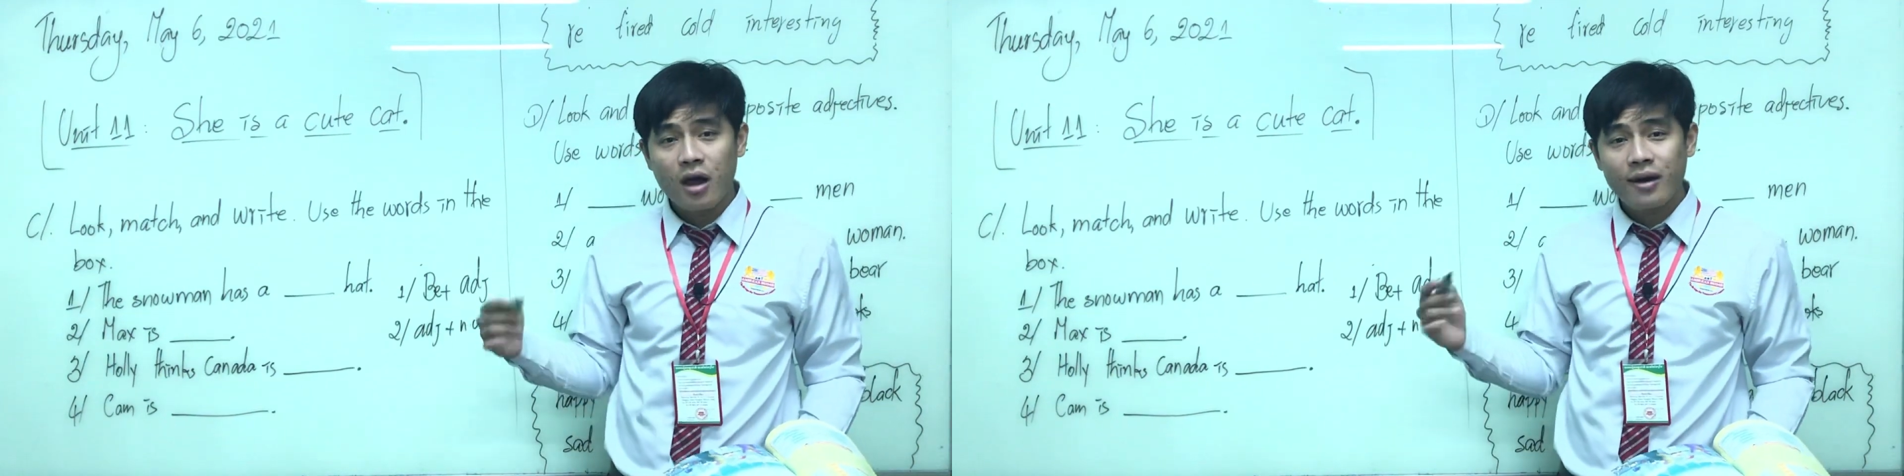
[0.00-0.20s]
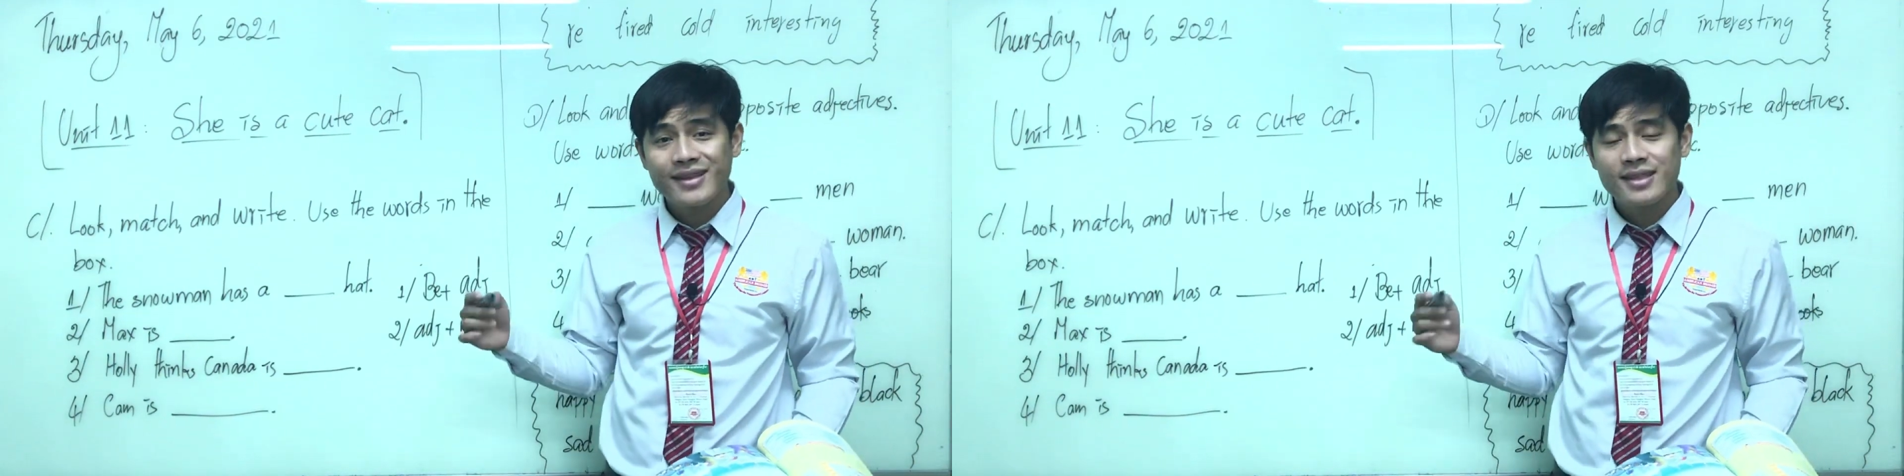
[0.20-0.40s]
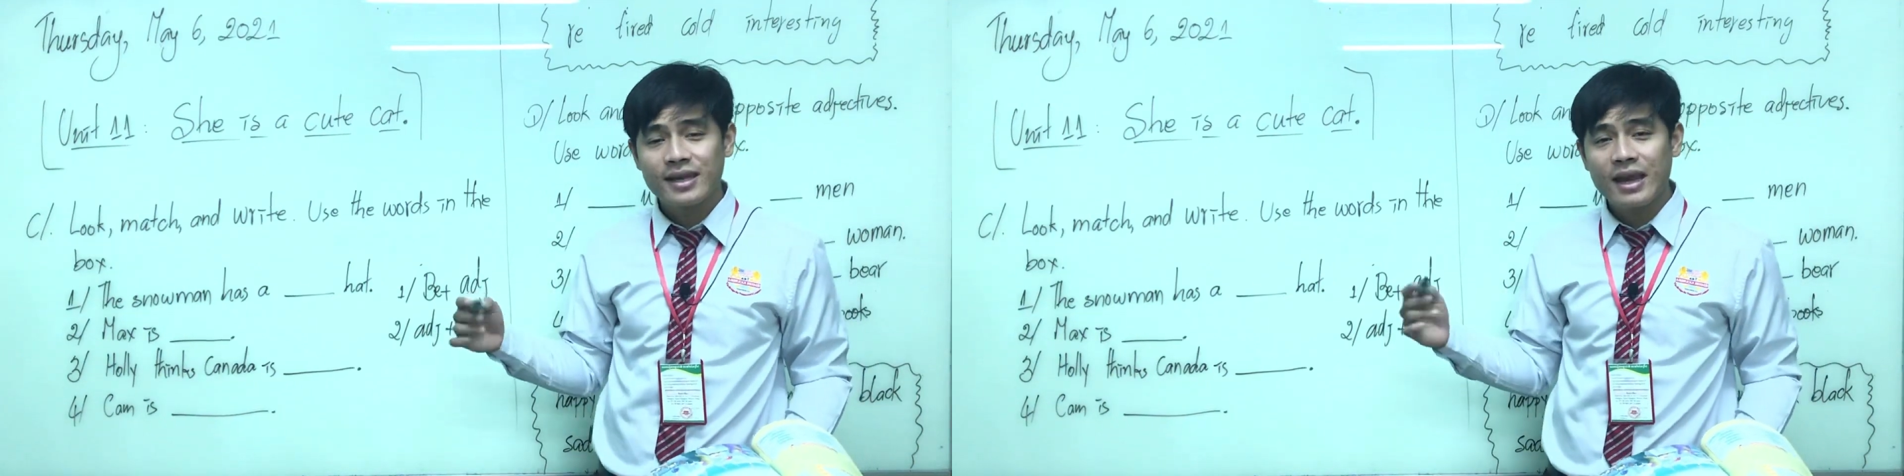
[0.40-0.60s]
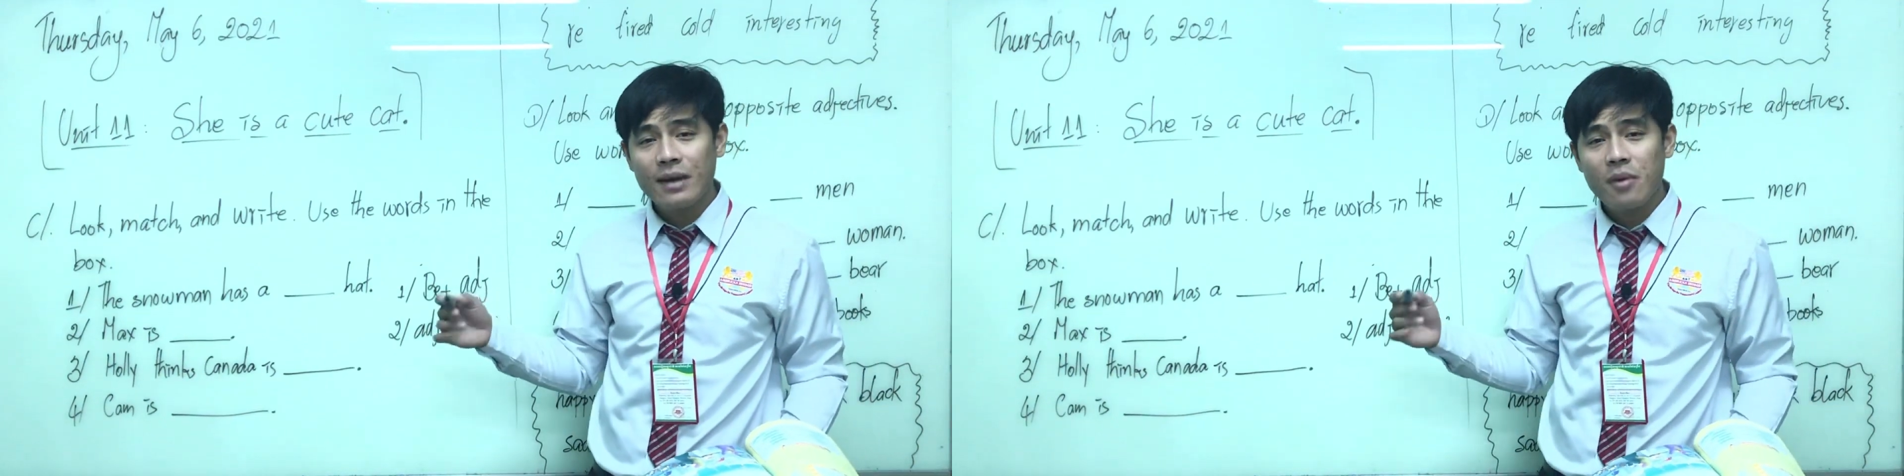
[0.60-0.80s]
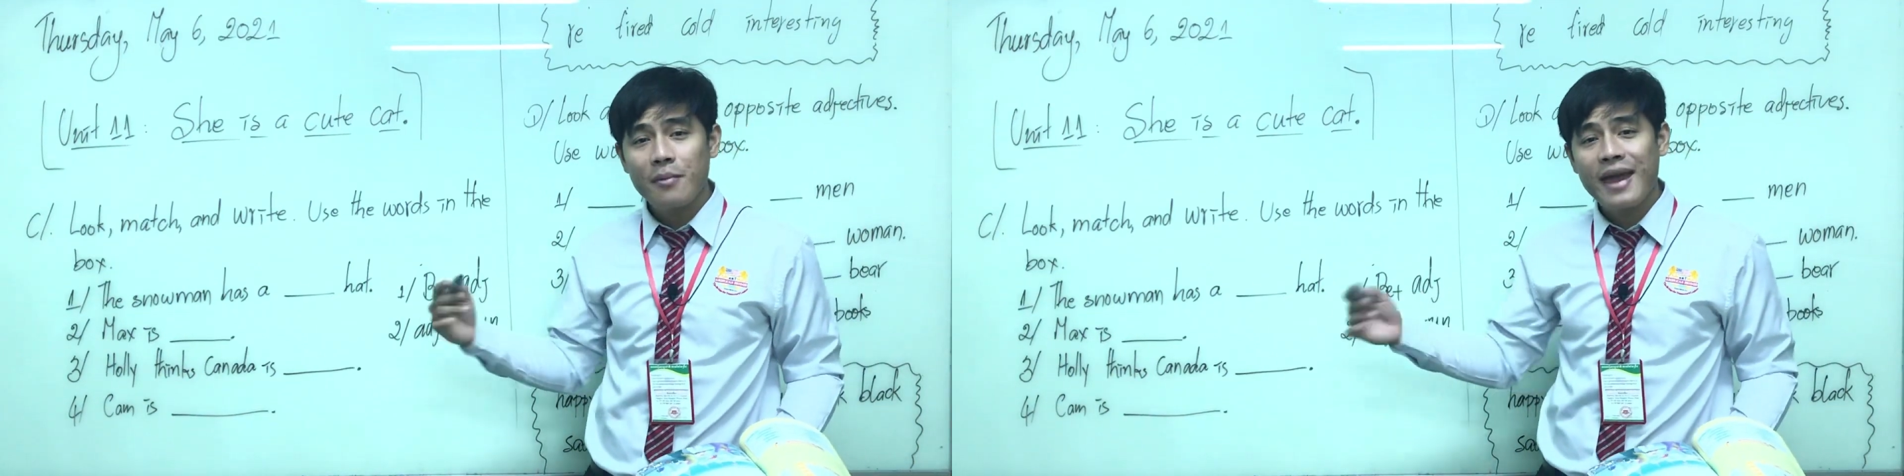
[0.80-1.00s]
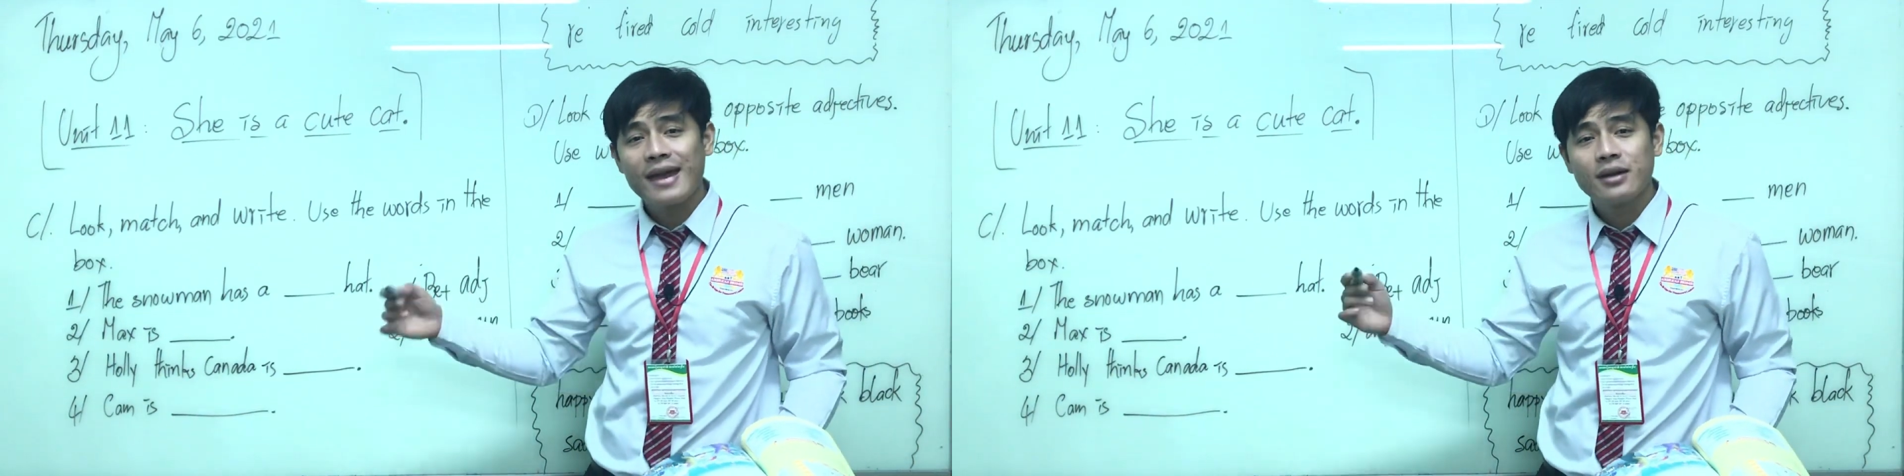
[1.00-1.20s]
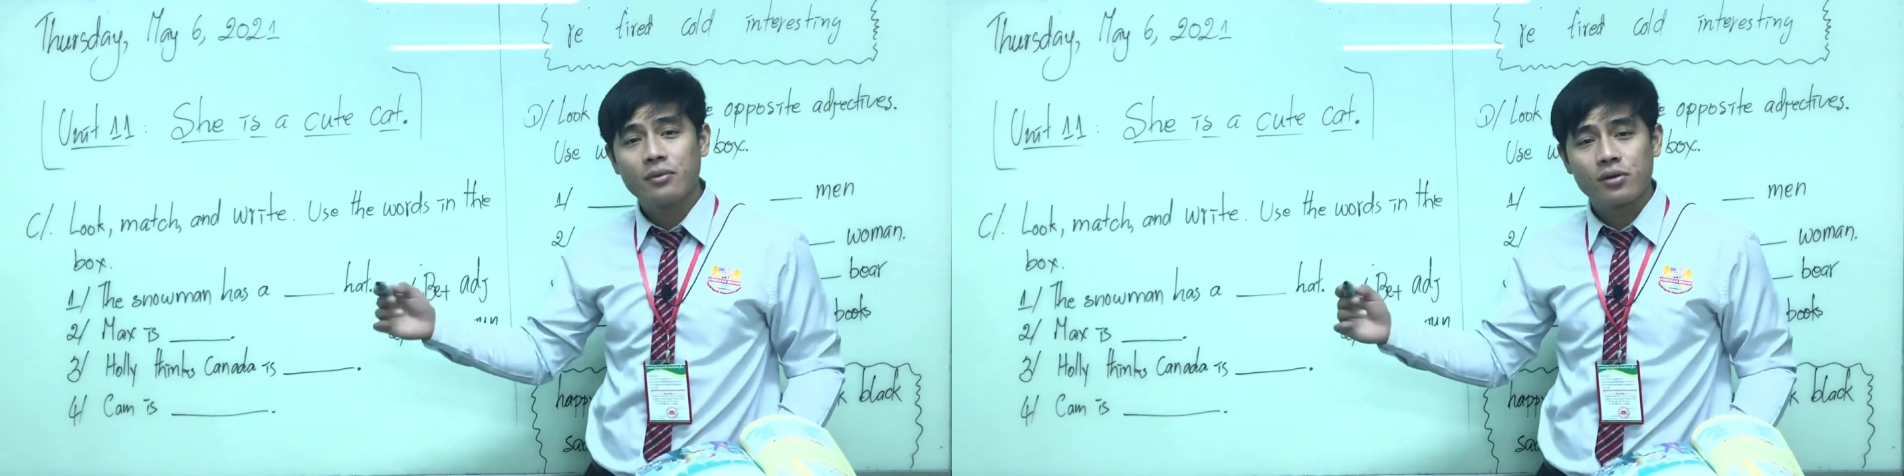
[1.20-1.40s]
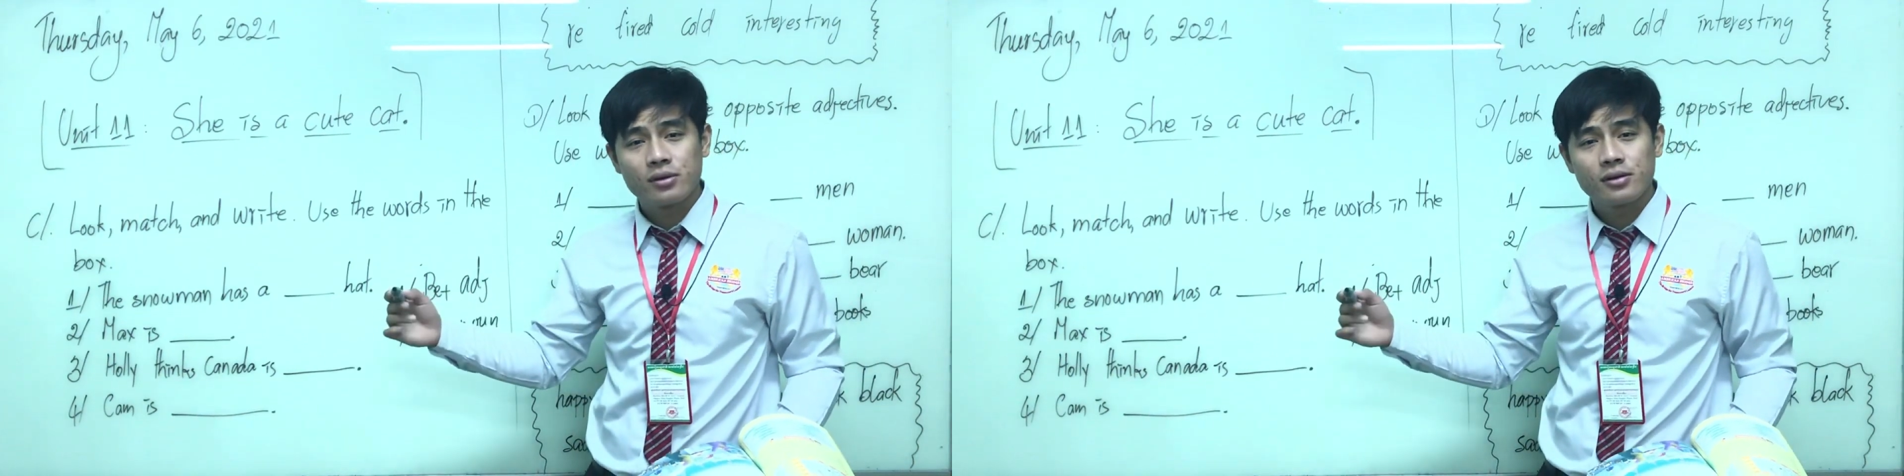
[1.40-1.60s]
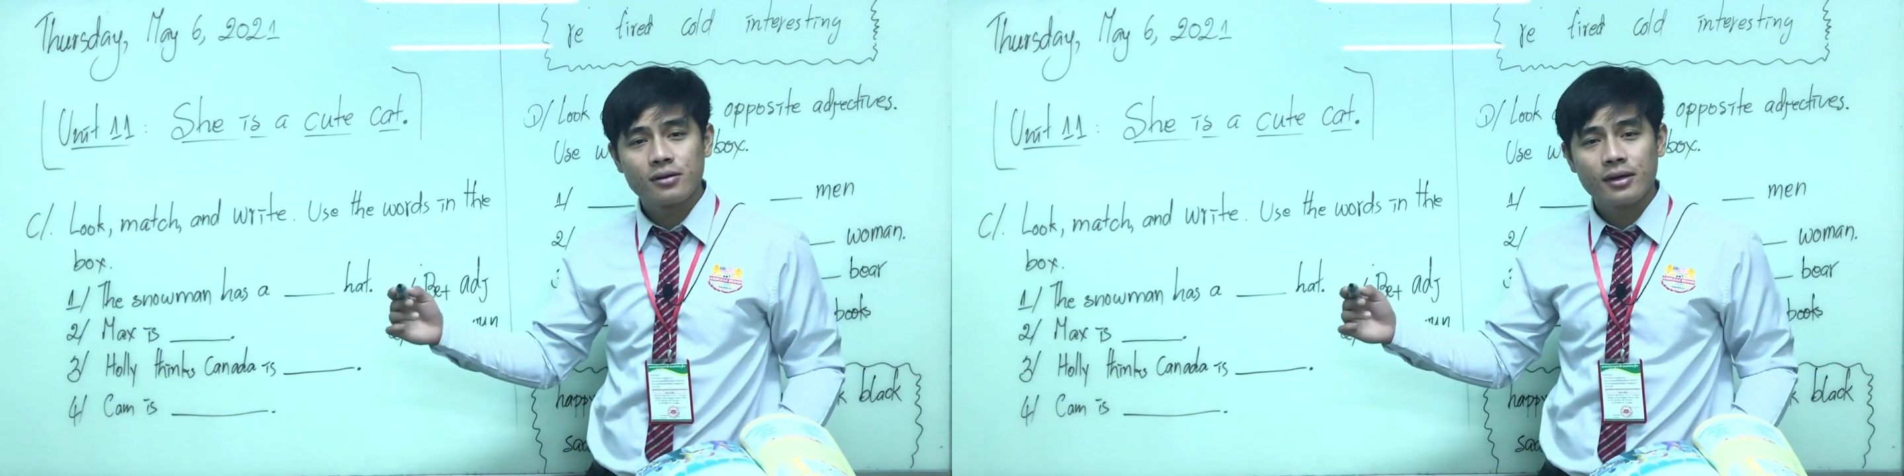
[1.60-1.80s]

dog is the name of animals,